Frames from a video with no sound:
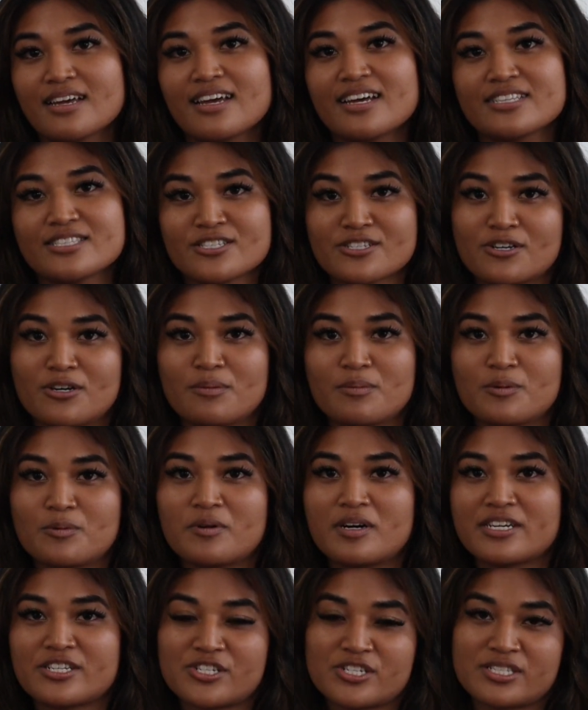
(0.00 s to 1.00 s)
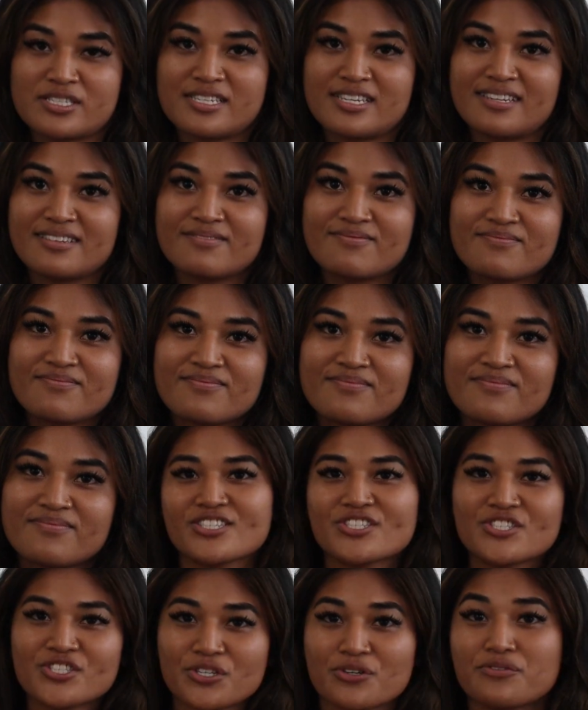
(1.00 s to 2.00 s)
and Tacoma, Washington.
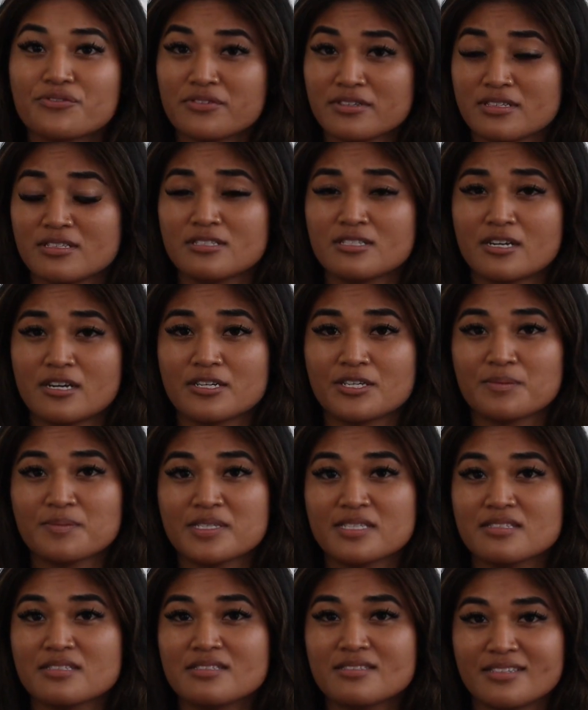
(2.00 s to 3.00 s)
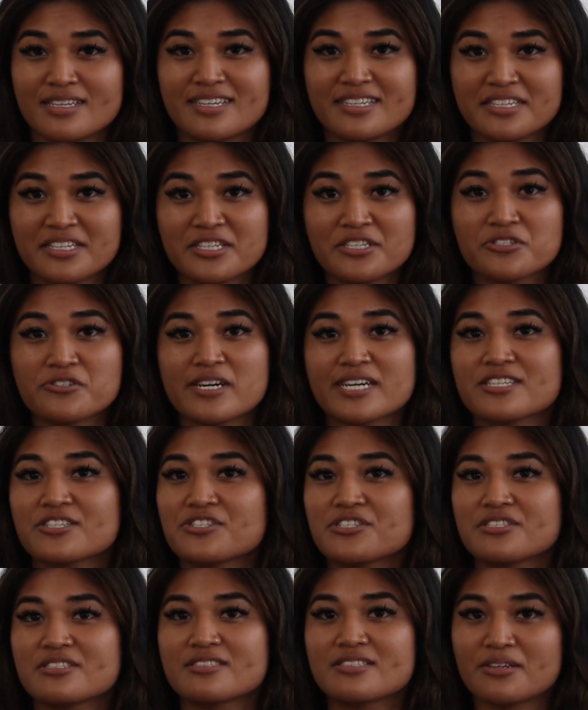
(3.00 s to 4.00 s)
So for the documents needed, you
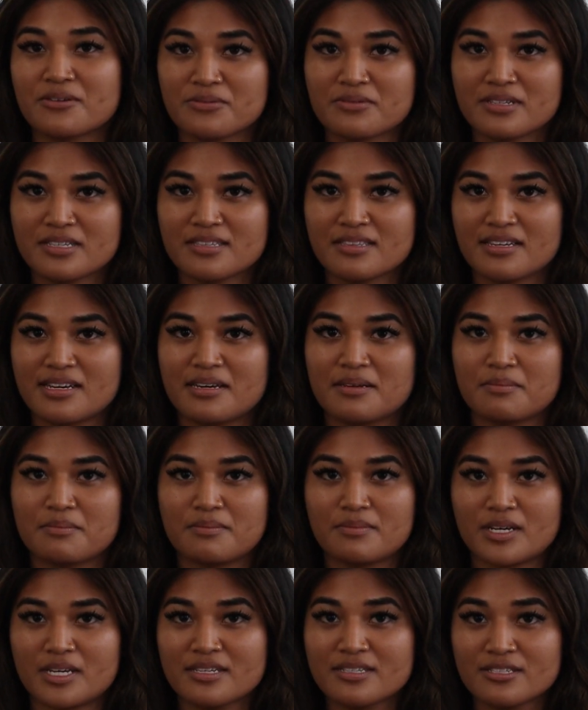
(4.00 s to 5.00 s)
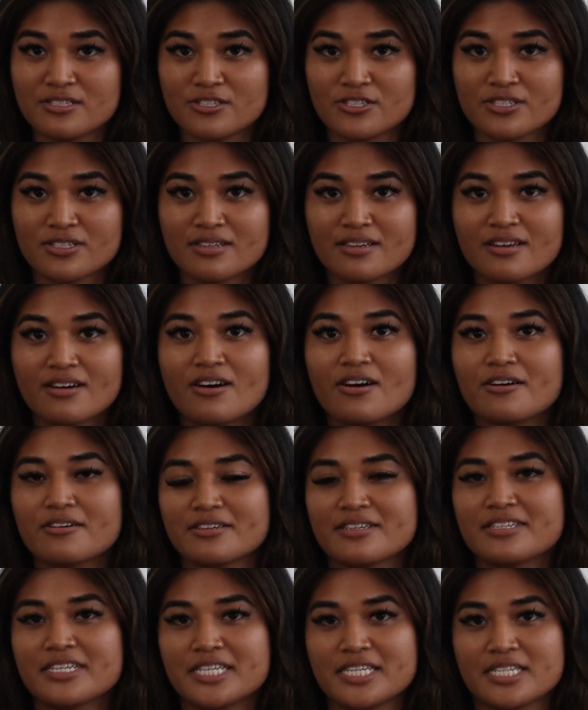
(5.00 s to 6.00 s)
actually don't need that much.
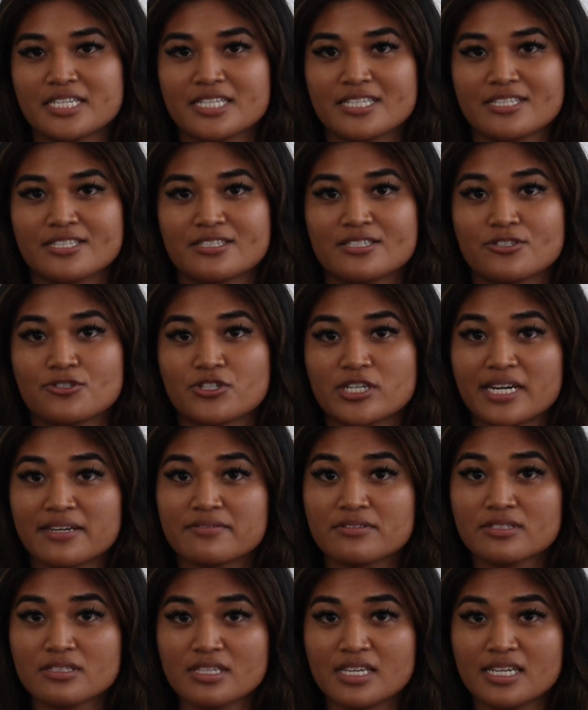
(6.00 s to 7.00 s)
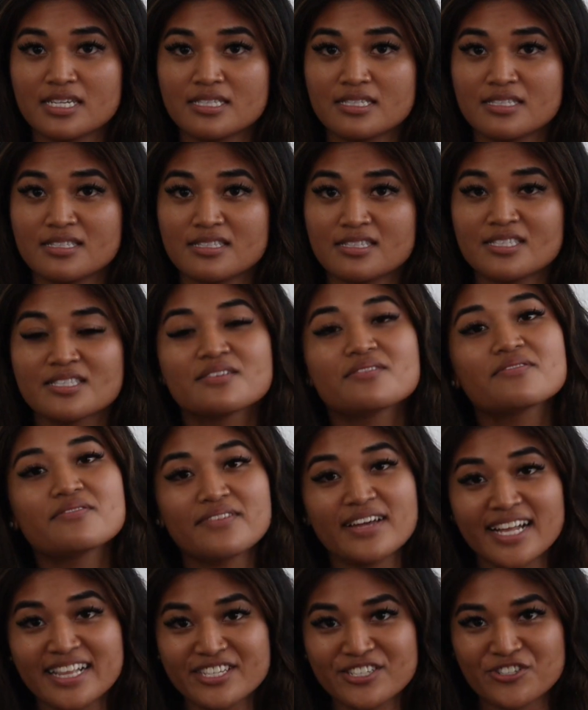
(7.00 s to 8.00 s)
All you need is a driver's license,
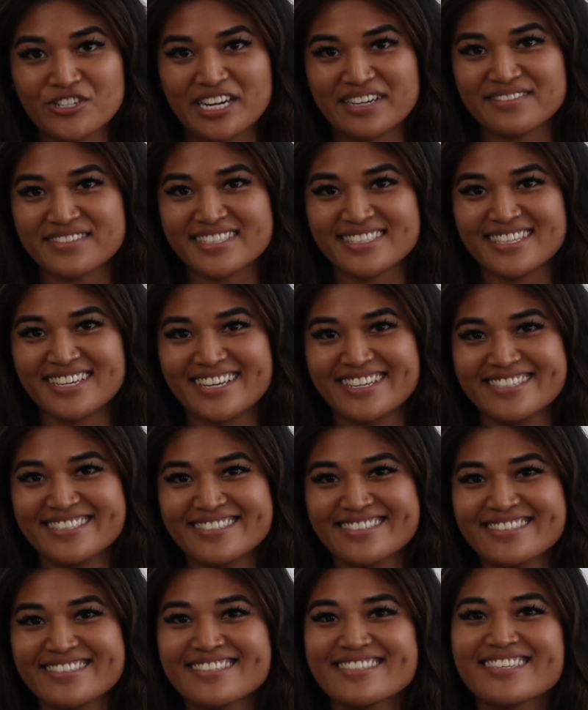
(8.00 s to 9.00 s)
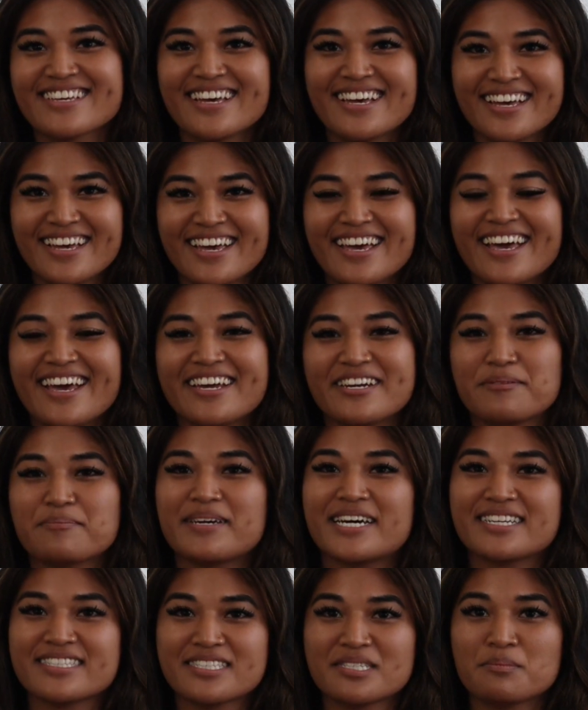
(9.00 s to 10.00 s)
valid driver's license, and a
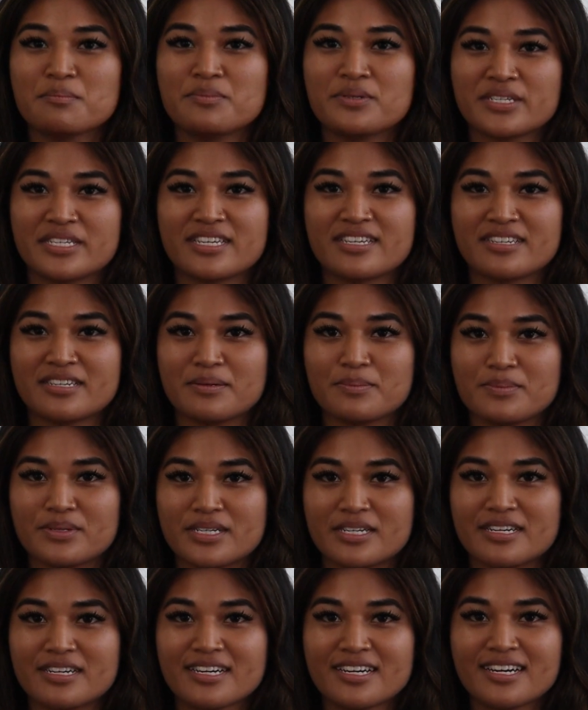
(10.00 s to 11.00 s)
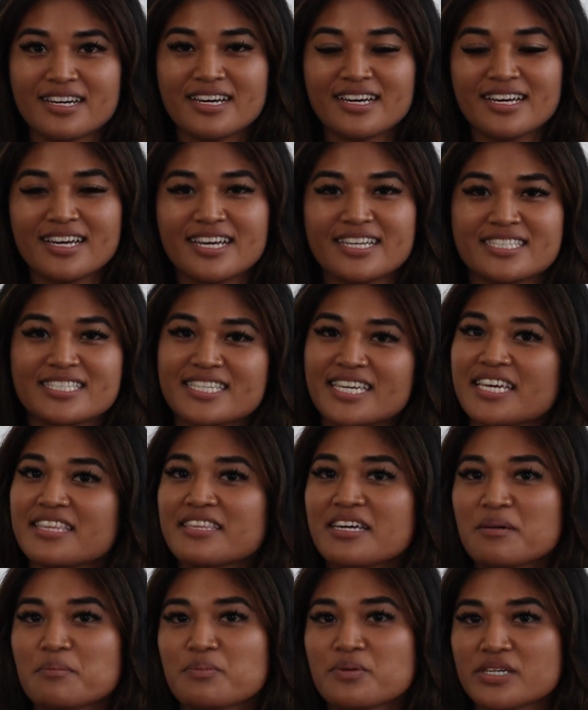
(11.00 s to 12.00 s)
Matson booking number. And to get
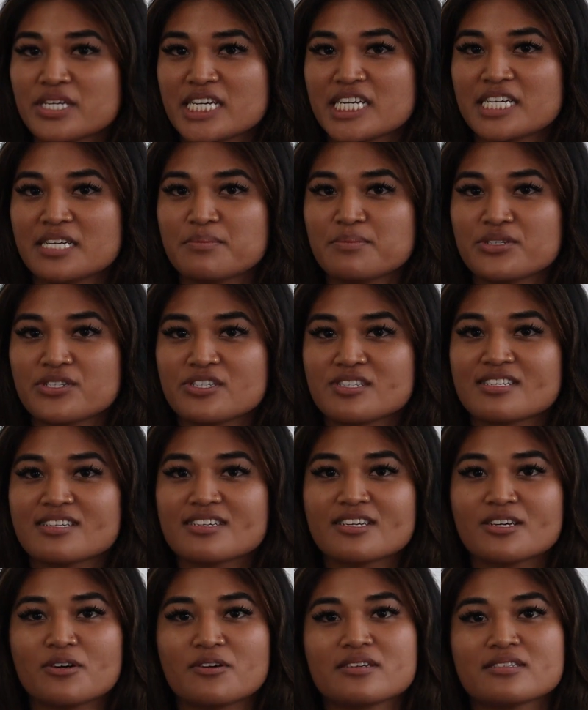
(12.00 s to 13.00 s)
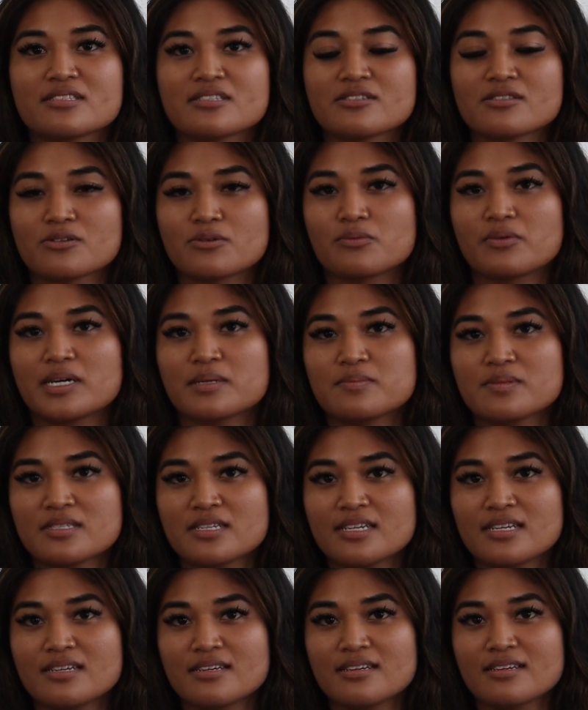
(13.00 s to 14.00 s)
that booking number, you can go onto their
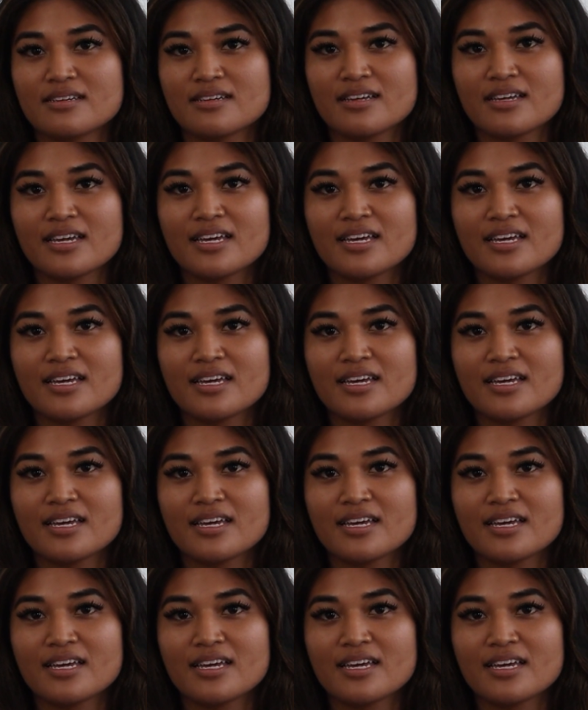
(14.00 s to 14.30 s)
website